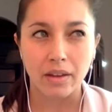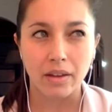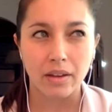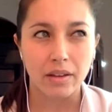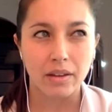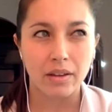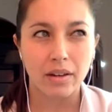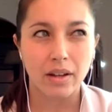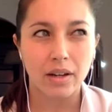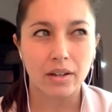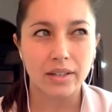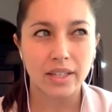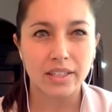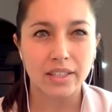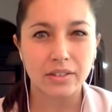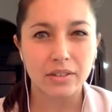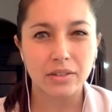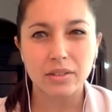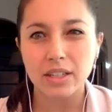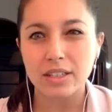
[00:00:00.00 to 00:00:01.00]

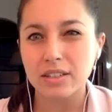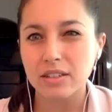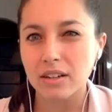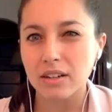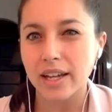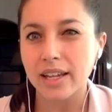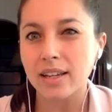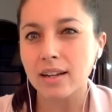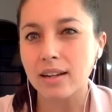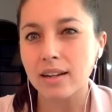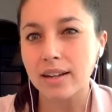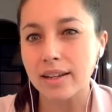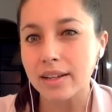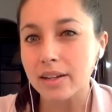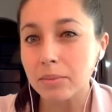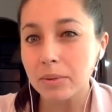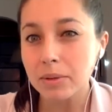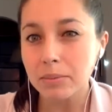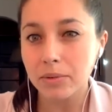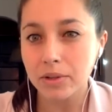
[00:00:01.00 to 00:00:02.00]
that you like a
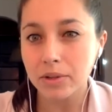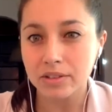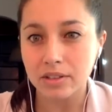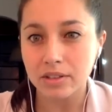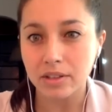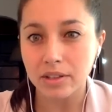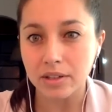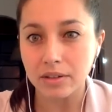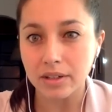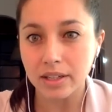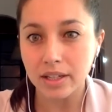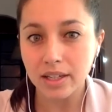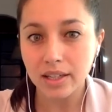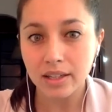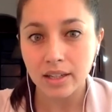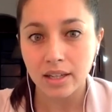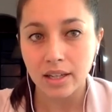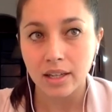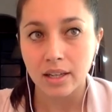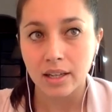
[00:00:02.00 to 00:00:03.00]
little bit more security
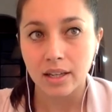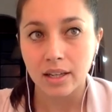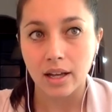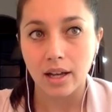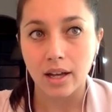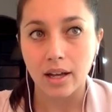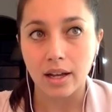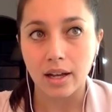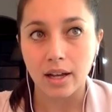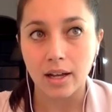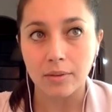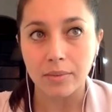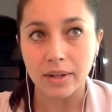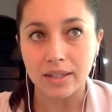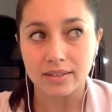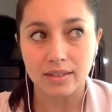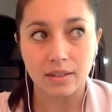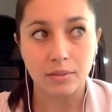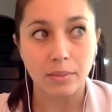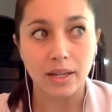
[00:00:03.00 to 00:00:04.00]

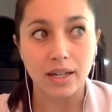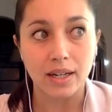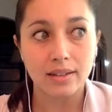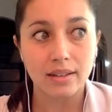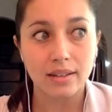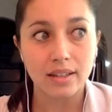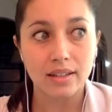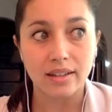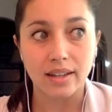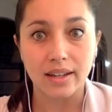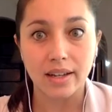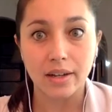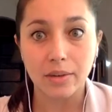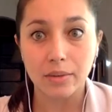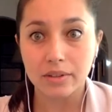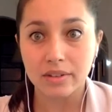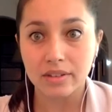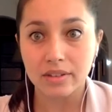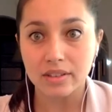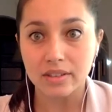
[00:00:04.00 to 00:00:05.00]
and stability. Then I
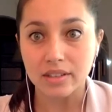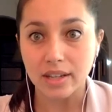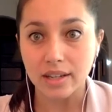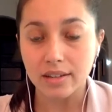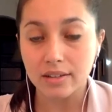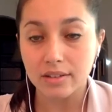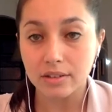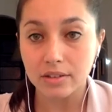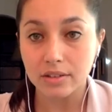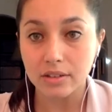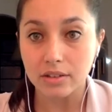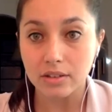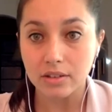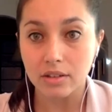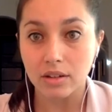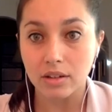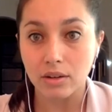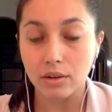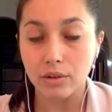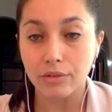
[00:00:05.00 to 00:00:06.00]
would suggest to just
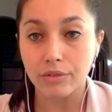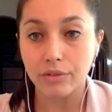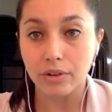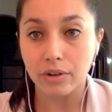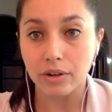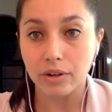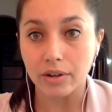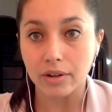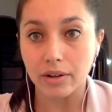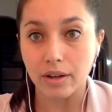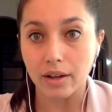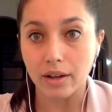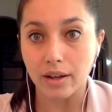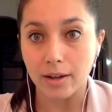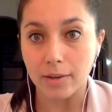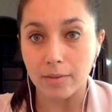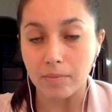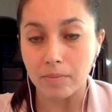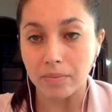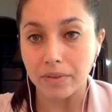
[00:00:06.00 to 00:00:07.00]
look for
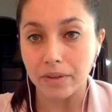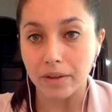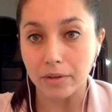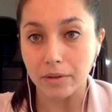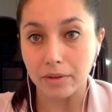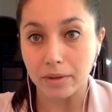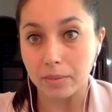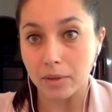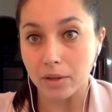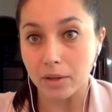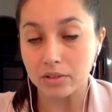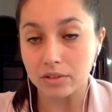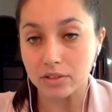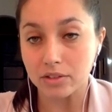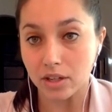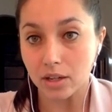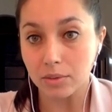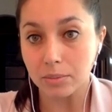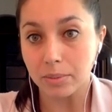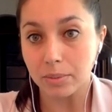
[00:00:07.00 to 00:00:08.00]
a remote
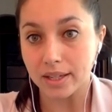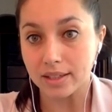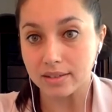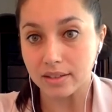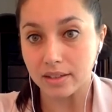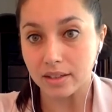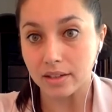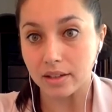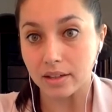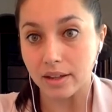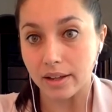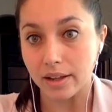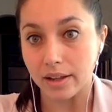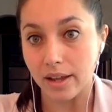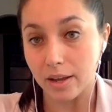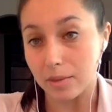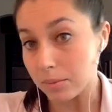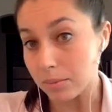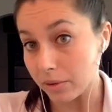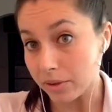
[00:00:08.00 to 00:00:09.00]
job as an
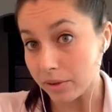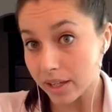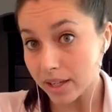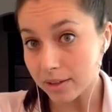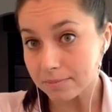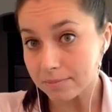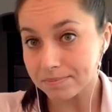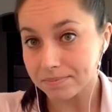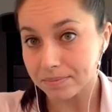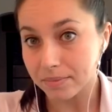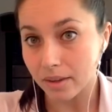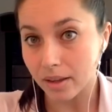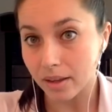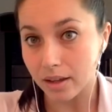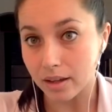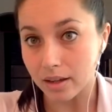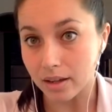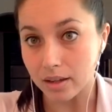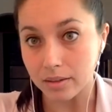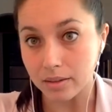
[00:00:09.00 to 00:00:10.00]
employee,
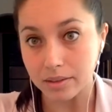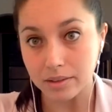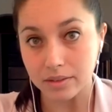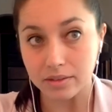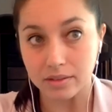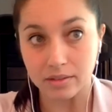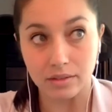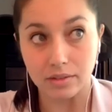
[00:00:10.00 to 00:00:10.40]
because